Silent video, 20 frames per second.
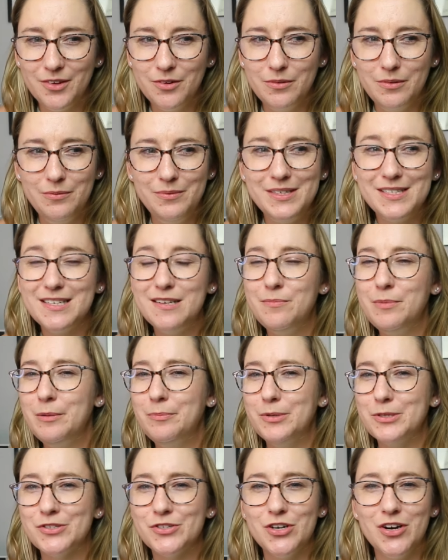When we see
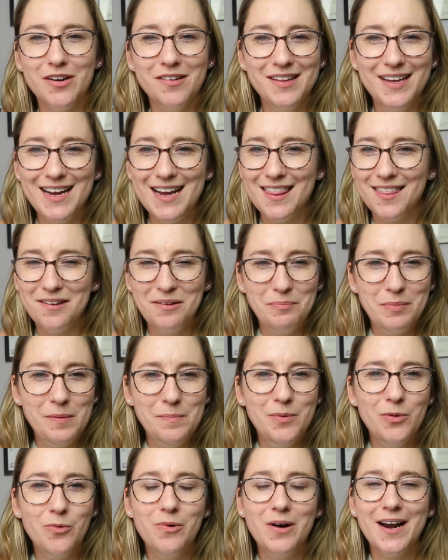people struggling, I think
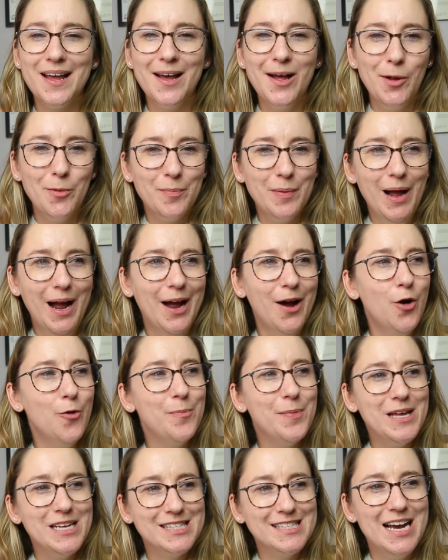people want to help. I
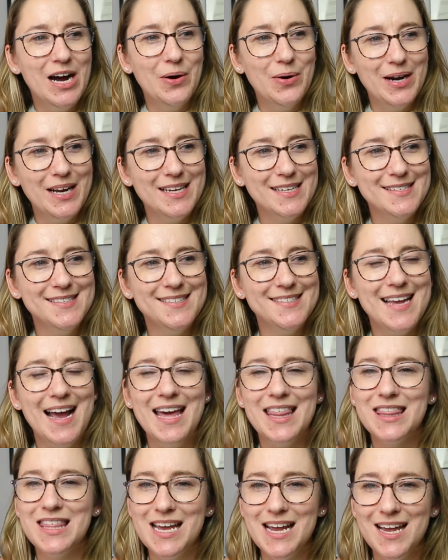hope that's how it is.
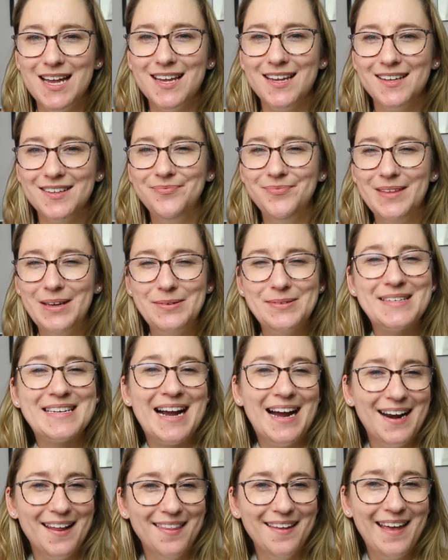I think that was
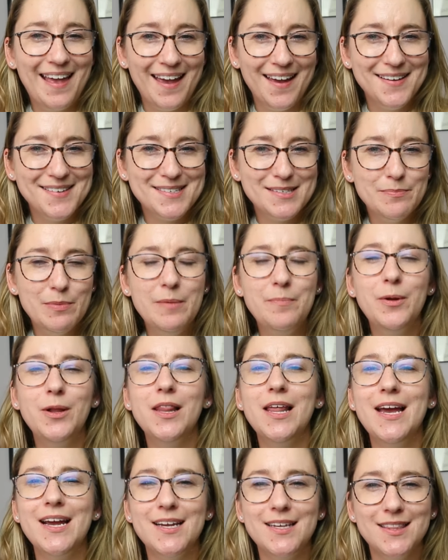kind of the case.
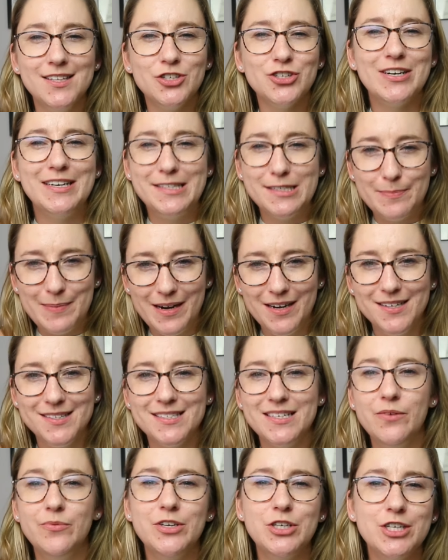People like the
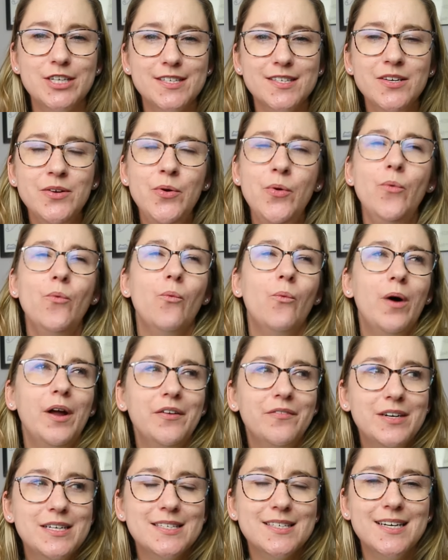transparency, which is
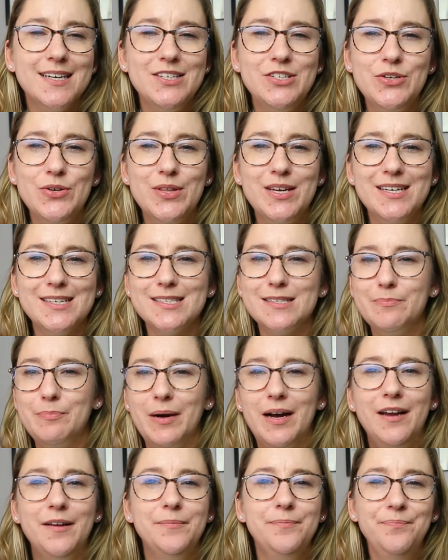one reason I do this,
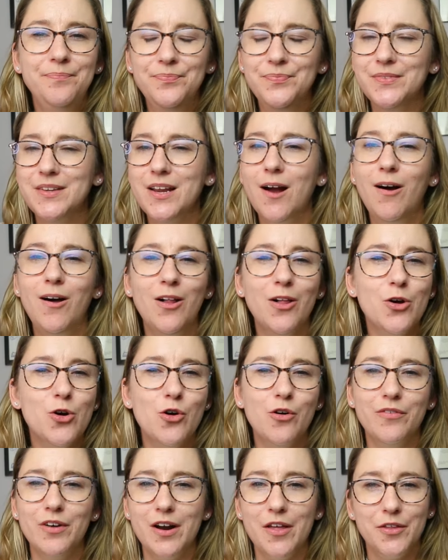but I'll
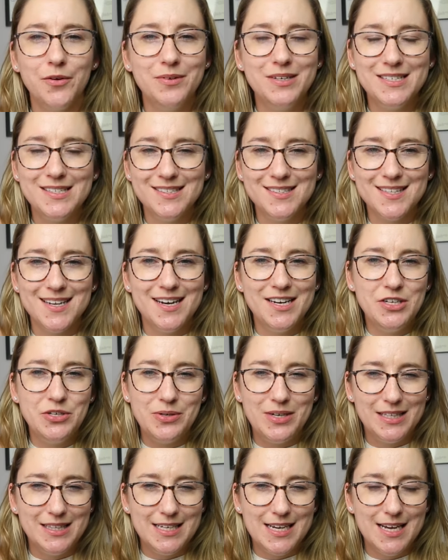go over other reasons that I
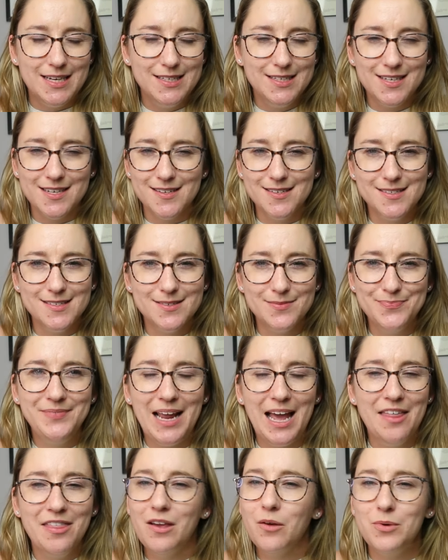do it at the end because
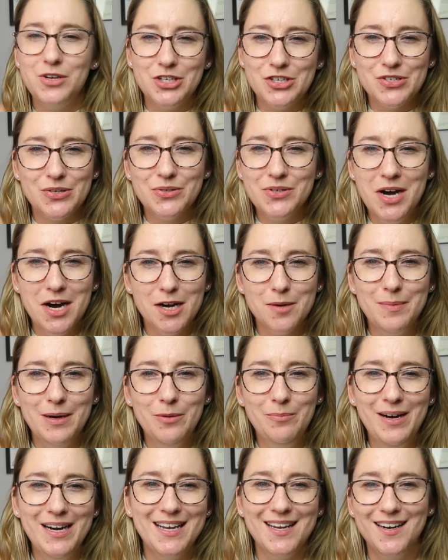I think we just don't talk
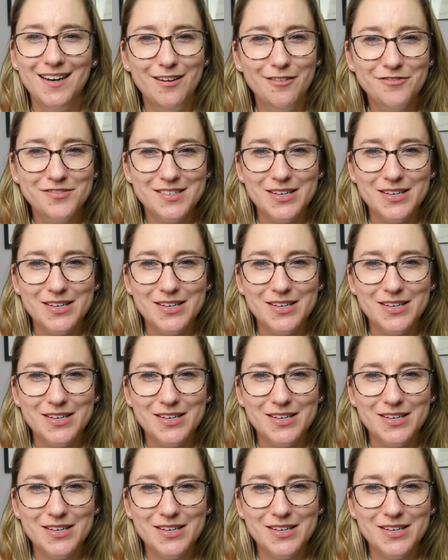about money enough.